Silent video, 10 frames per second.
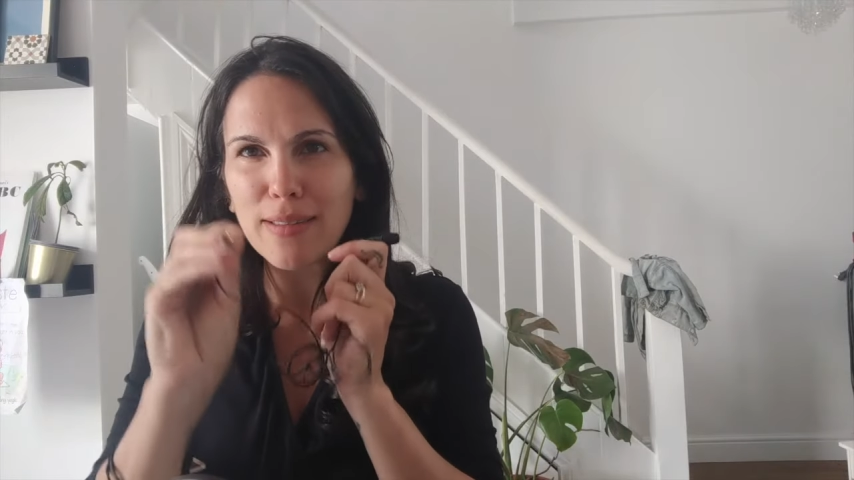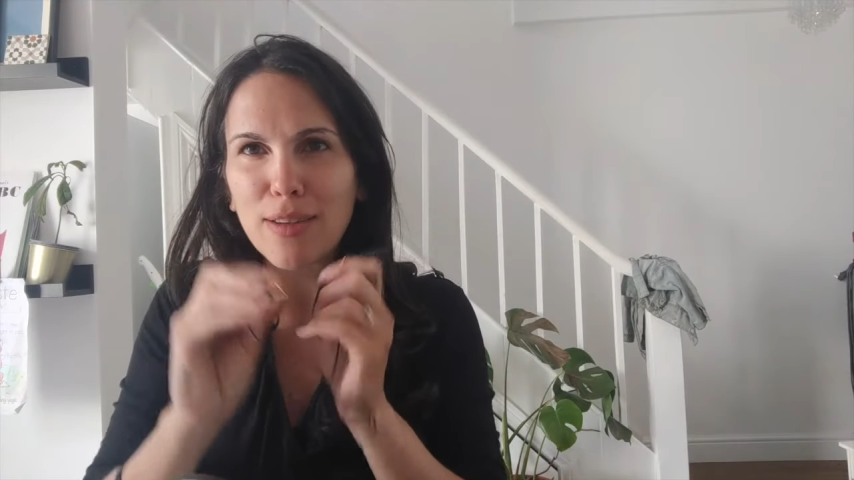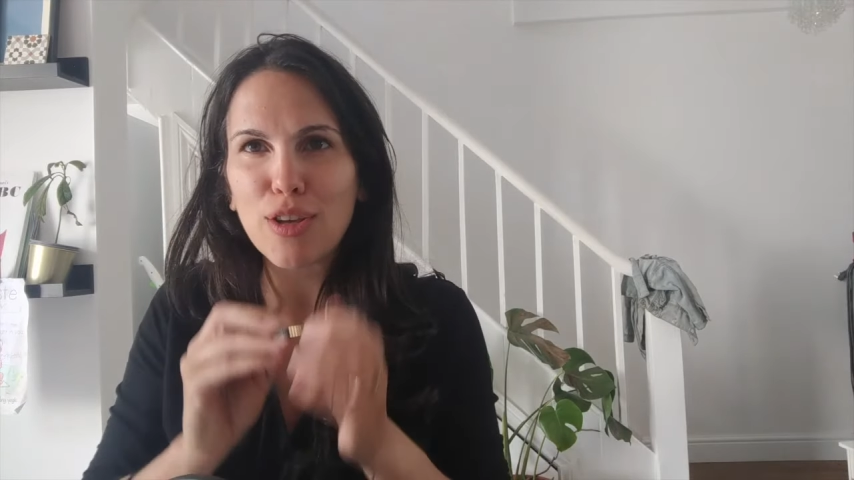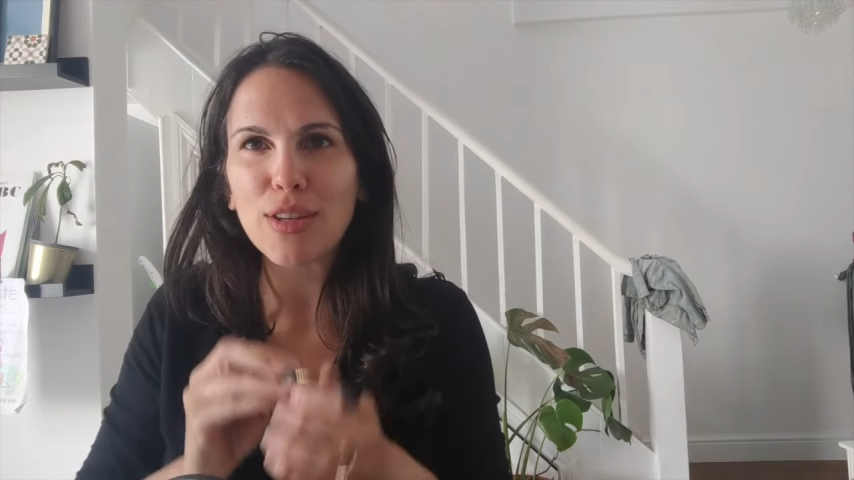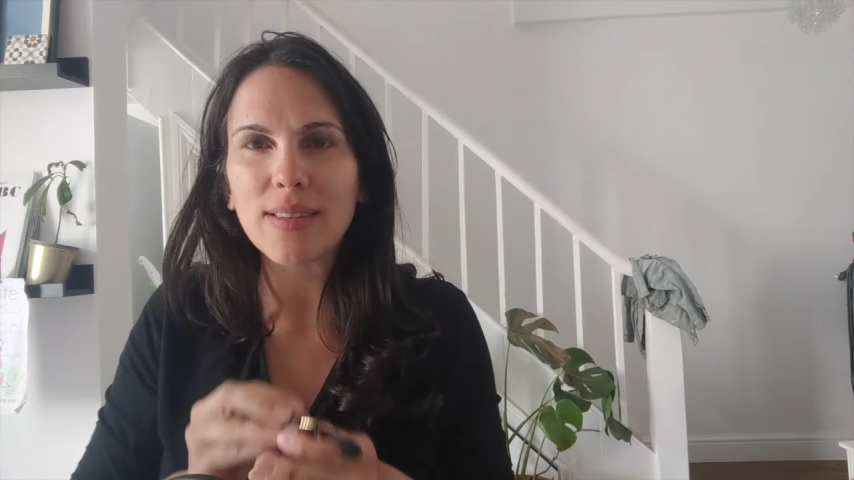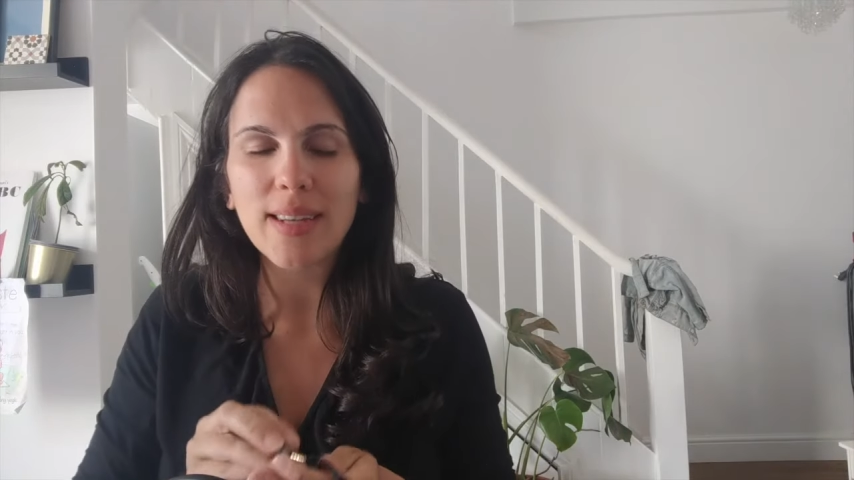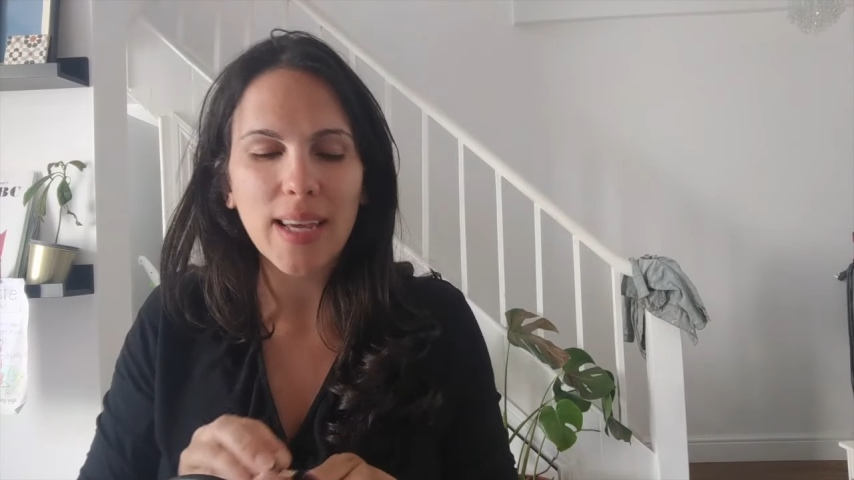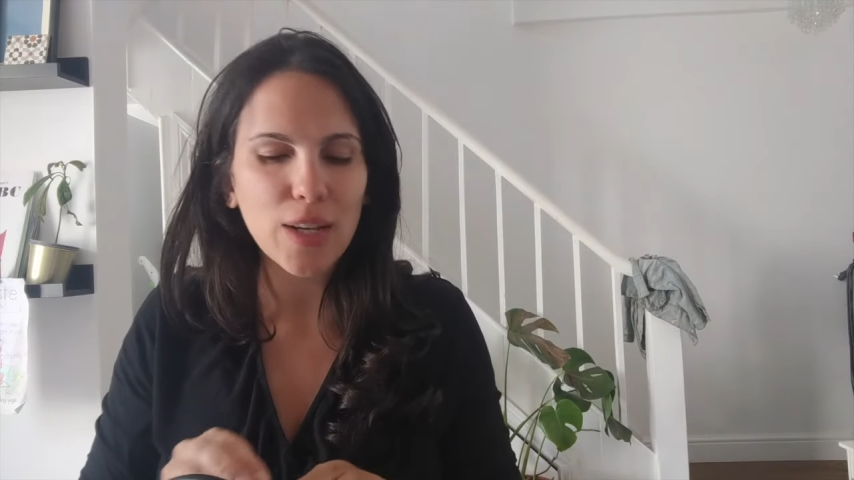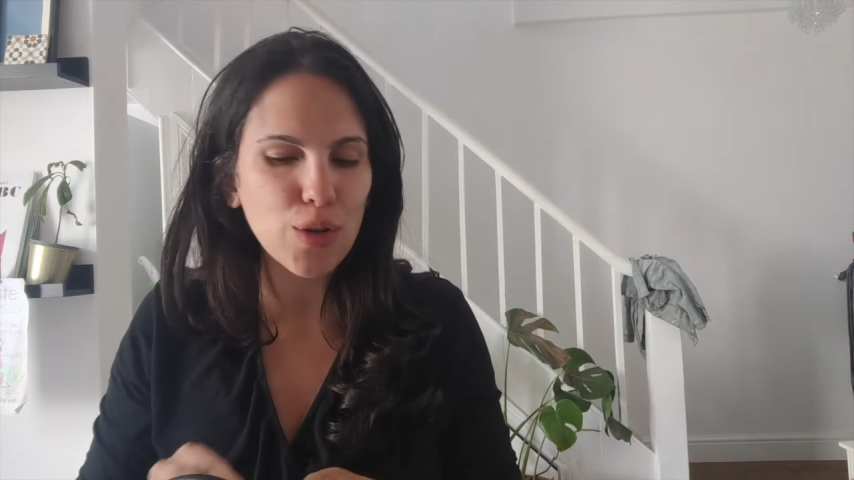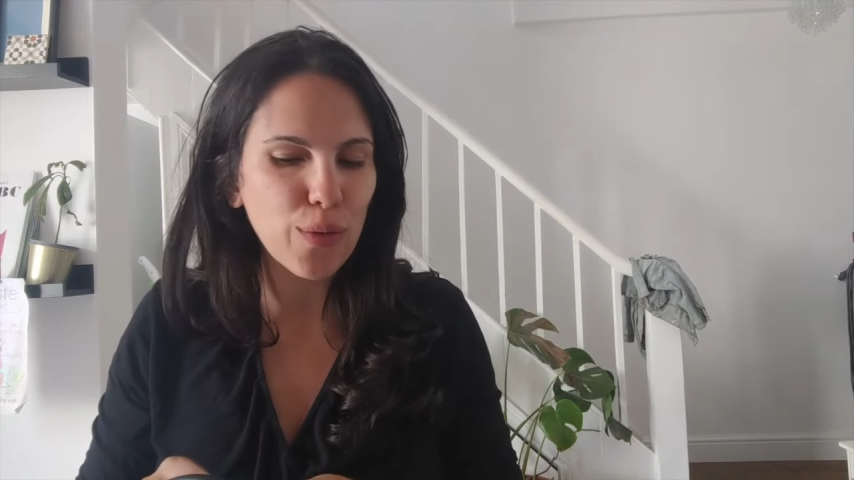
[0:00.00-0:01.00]
so you can stick
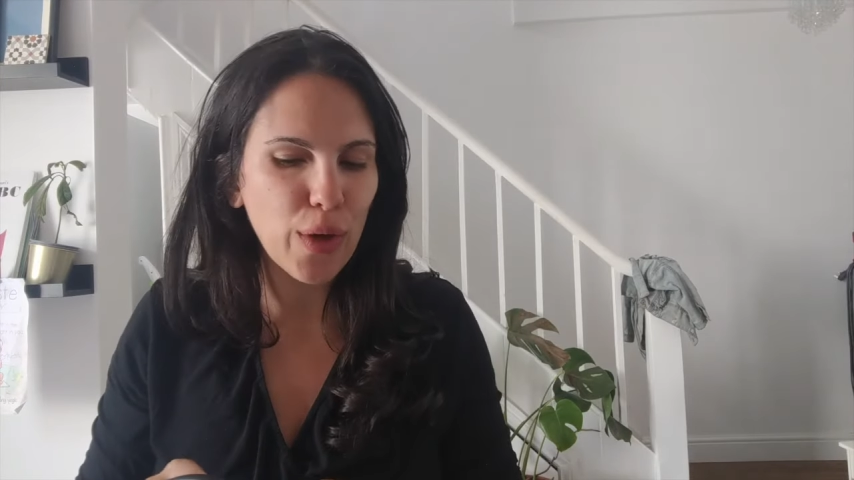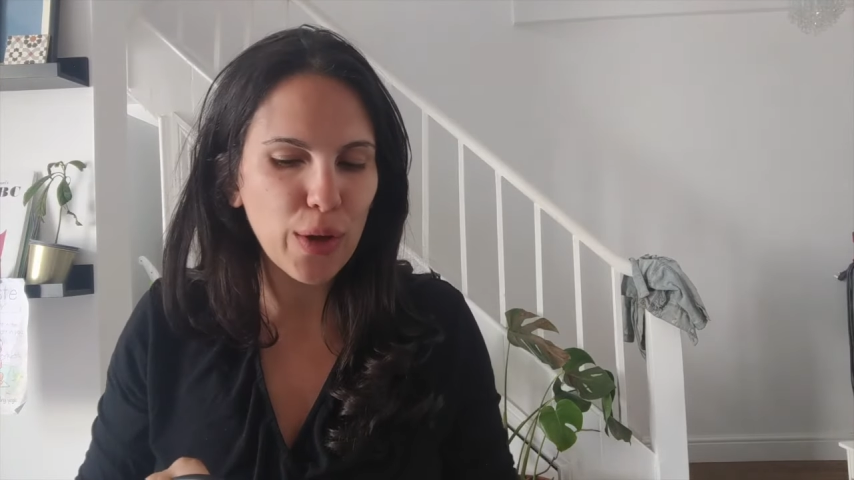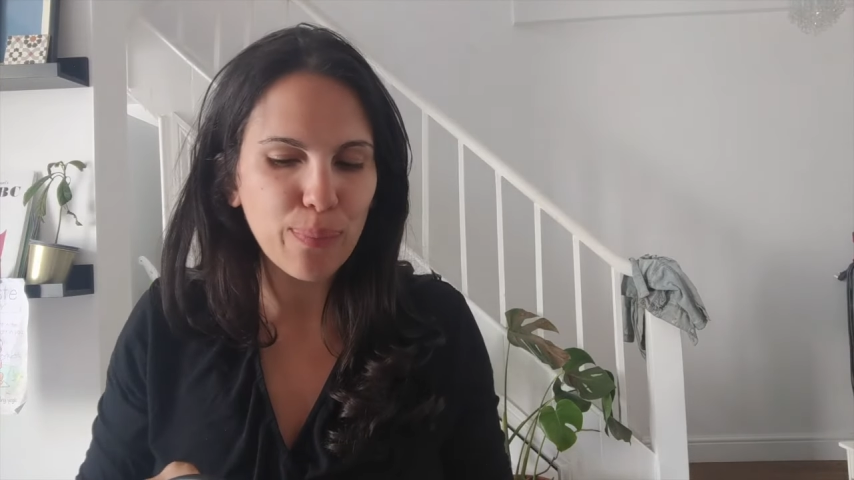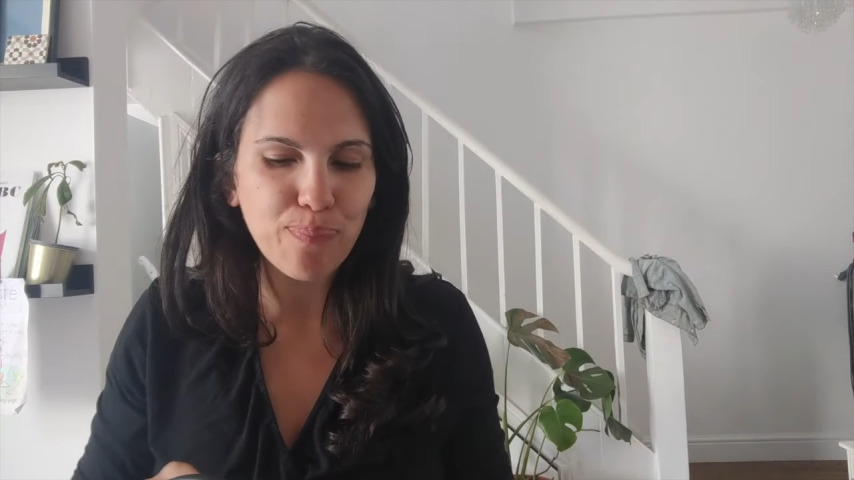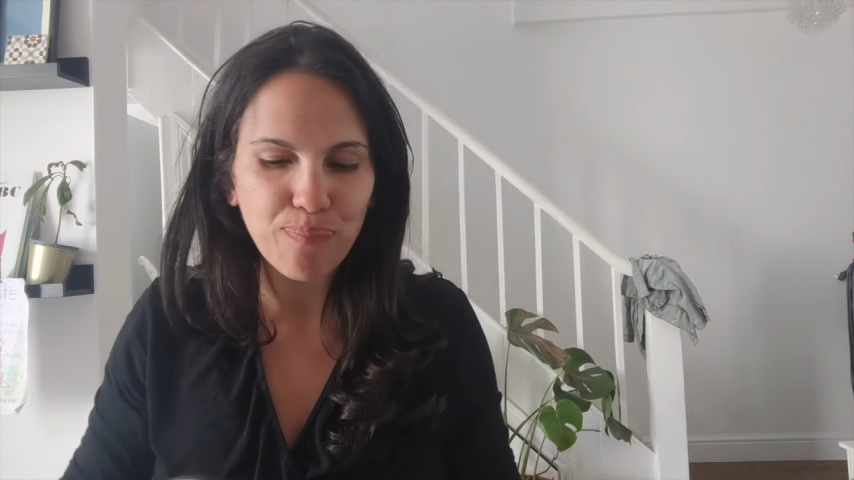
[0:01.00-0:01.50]
it into your phone